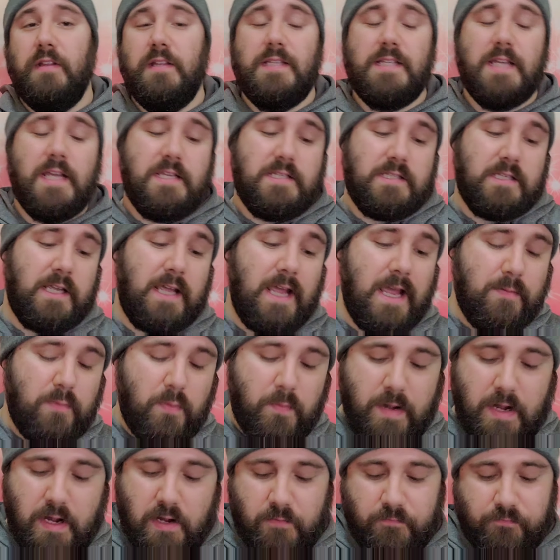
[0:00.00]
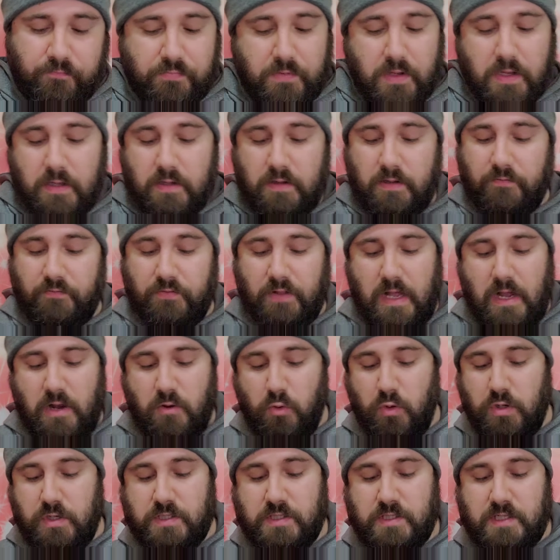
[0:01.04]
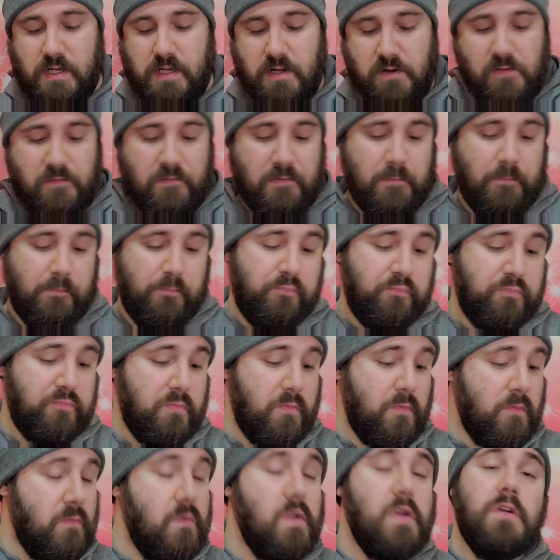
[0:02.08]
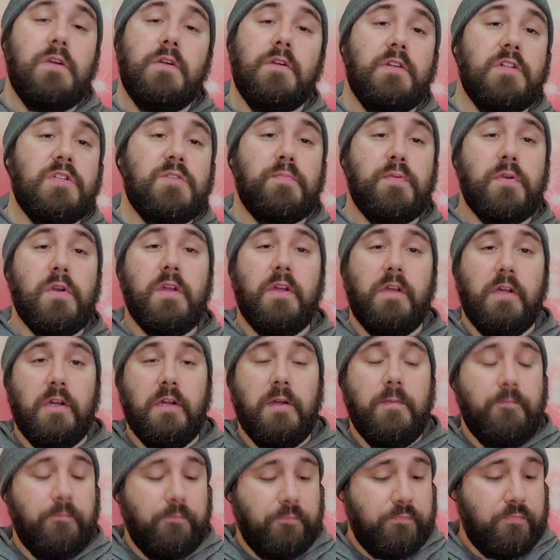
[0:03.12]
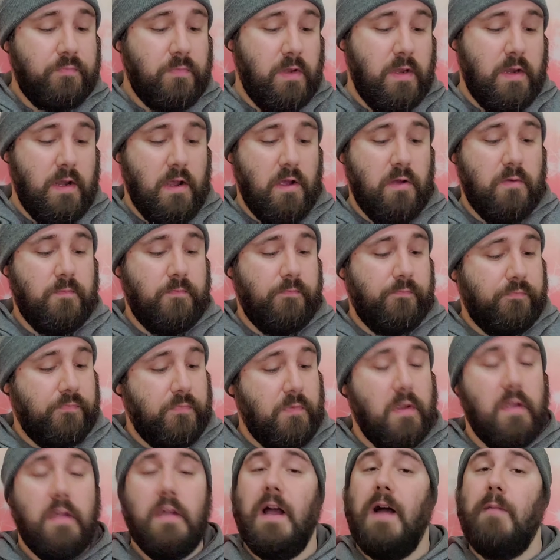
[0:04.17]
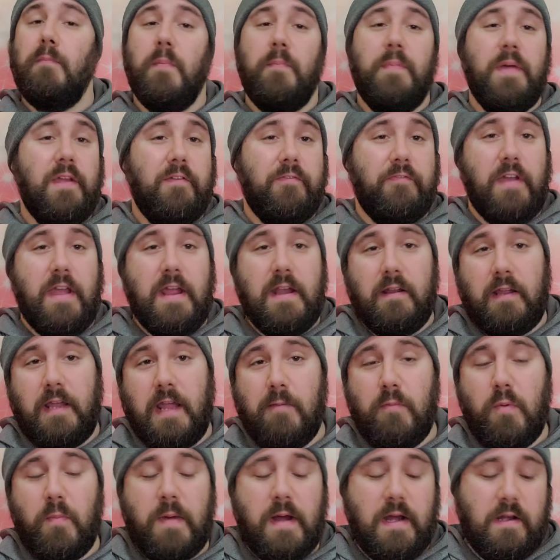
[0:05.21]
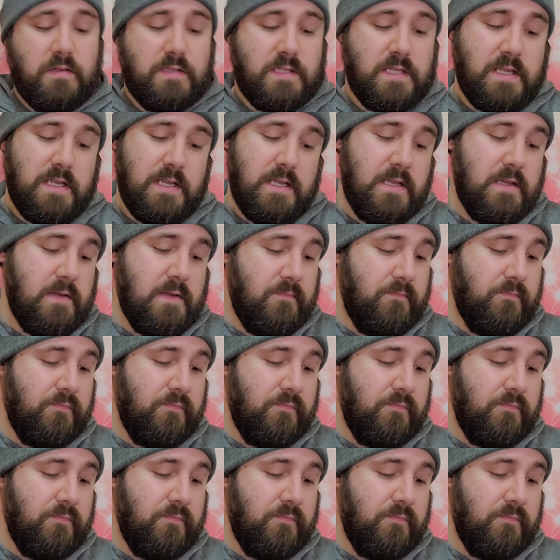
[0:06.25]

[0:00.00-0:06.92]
taste the chamomile, the flower itself. It's pretty good. You know, I'm a big fan of chamomile tea.